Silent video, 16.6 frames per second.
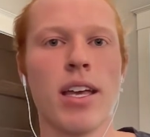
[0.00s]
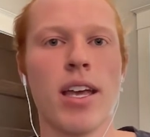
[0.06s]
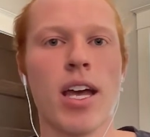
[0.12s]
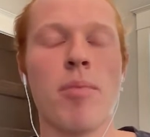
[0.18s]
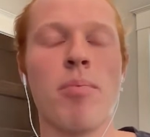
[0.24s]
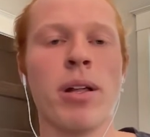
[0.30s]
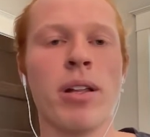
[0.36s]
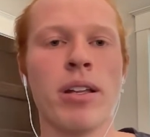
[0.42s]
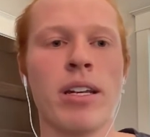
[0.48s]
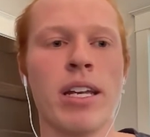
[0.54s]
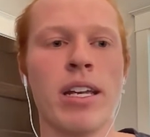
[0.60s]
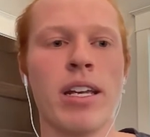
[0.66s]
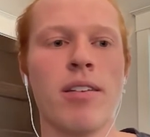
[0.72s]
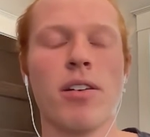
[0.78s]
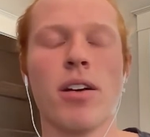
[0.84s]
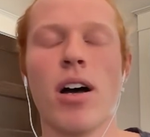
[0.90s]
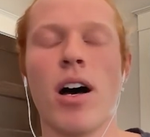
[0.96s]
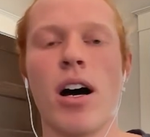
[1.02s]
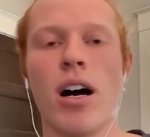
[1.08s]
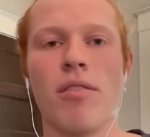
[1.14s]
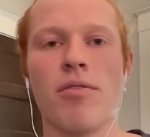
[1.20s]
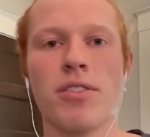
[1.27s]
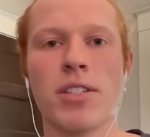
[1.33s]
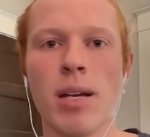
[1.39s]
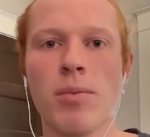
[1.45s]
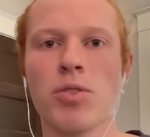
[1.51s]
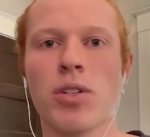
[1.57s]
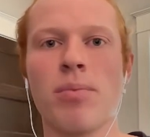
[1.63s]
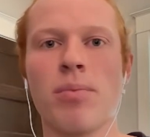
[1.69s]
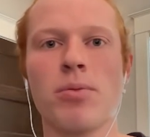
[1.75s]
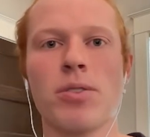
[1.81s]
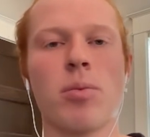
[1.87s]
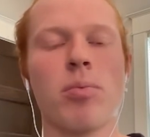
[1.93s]
ability of
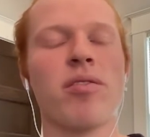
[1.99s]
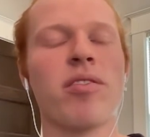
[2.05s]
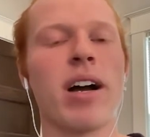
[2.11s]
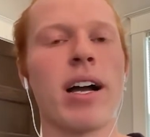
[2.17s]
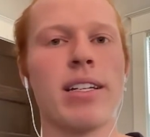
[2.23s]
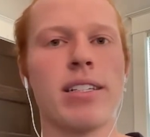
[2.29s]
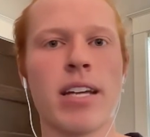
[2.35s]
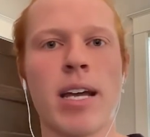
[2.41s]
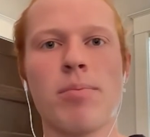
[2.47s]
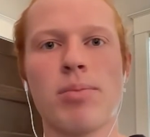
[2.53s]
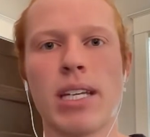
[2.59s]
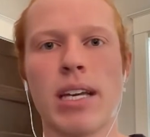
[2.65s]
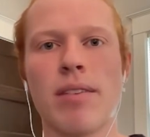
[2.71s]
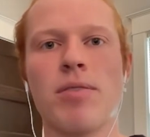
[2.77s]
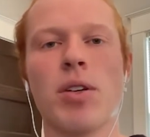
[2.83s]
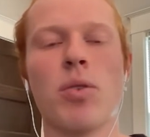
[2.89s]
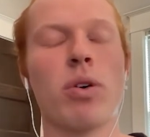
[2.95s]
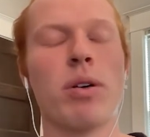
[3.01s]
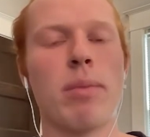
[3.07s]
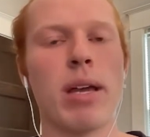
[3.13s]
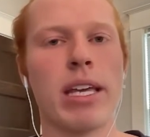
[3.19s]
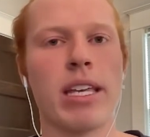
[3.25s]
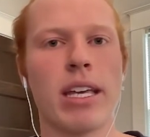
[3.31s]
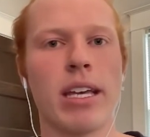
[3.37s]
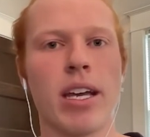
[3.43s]
TypeScript to provide type safety when making